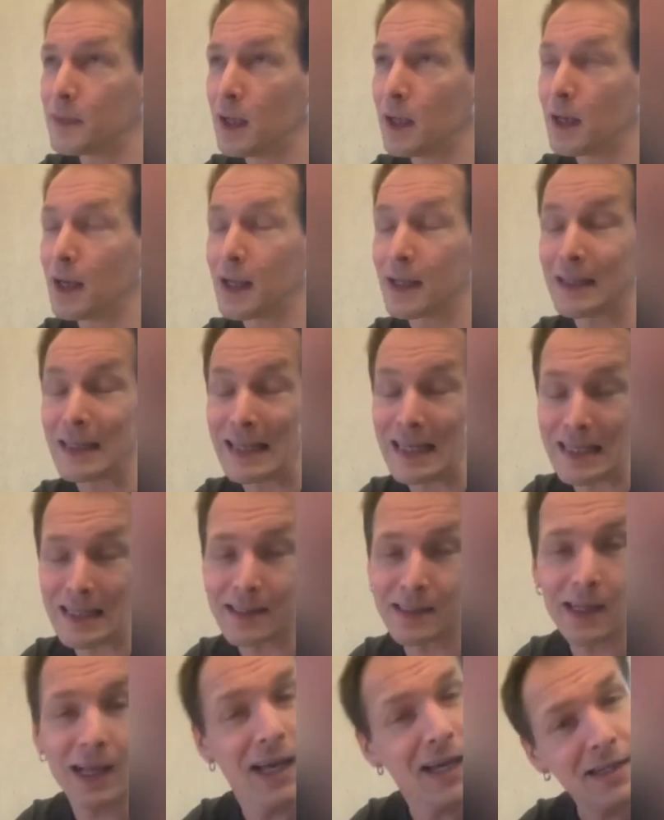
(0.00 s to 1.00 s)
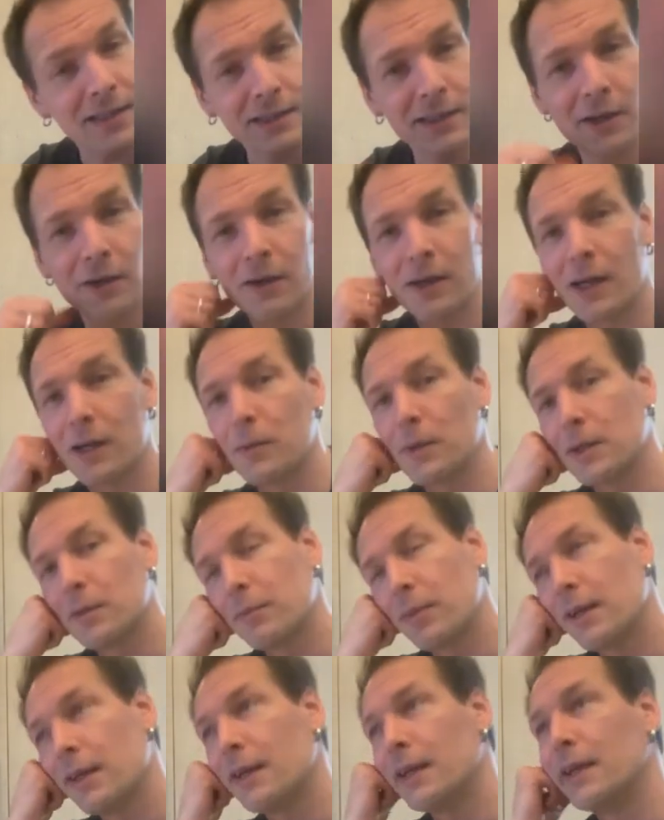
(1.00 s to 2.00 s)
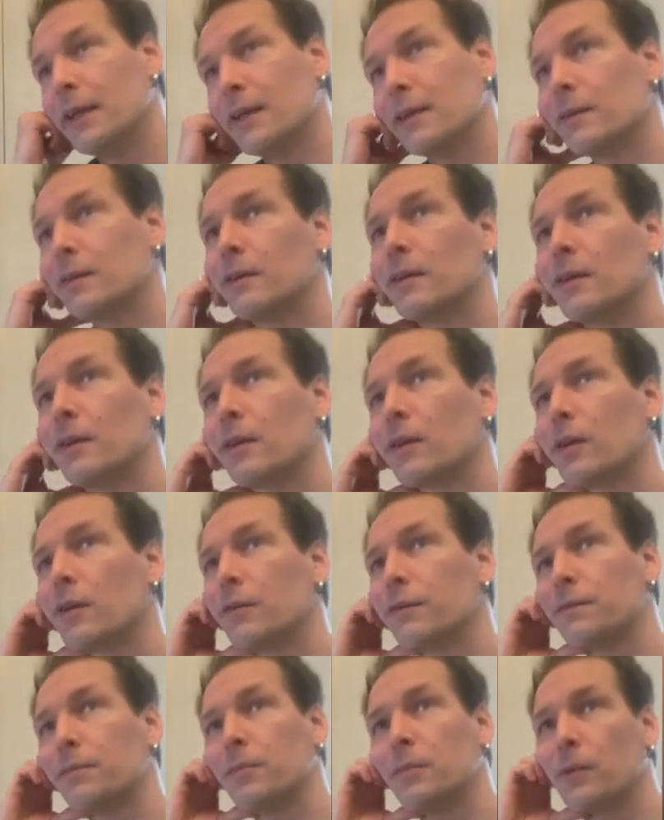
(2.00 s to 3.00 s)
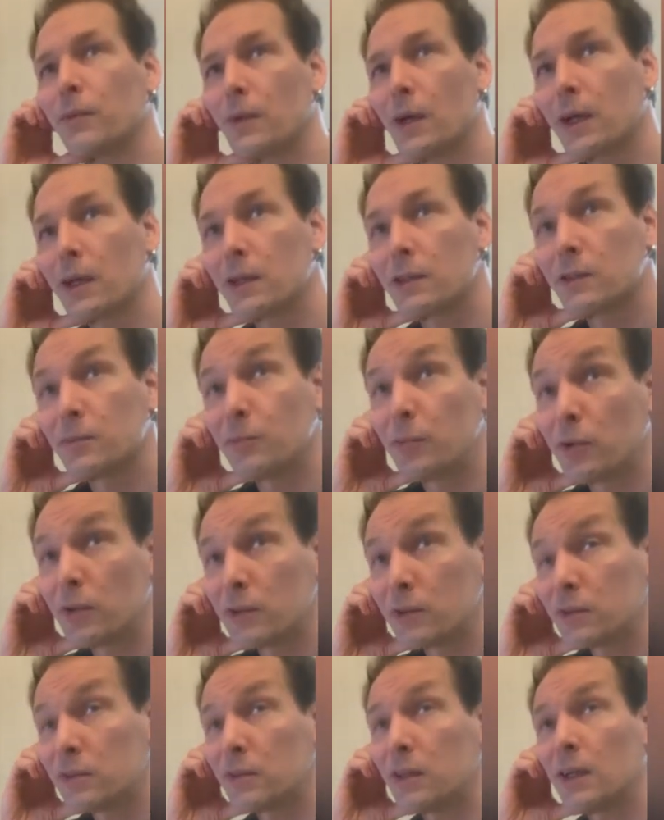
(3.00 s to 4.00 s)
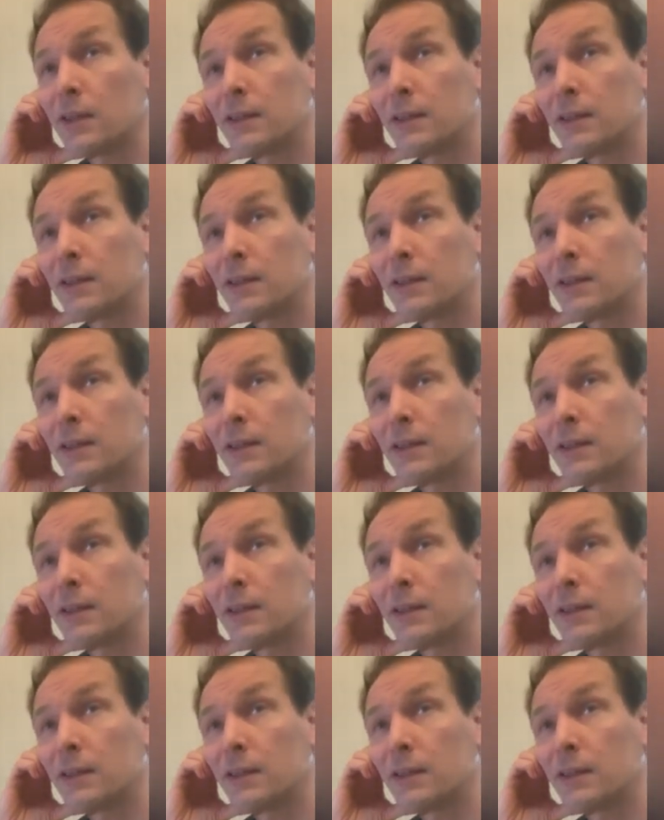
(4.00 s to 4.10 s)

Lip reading: At least last year I went playing a lot of racket sports like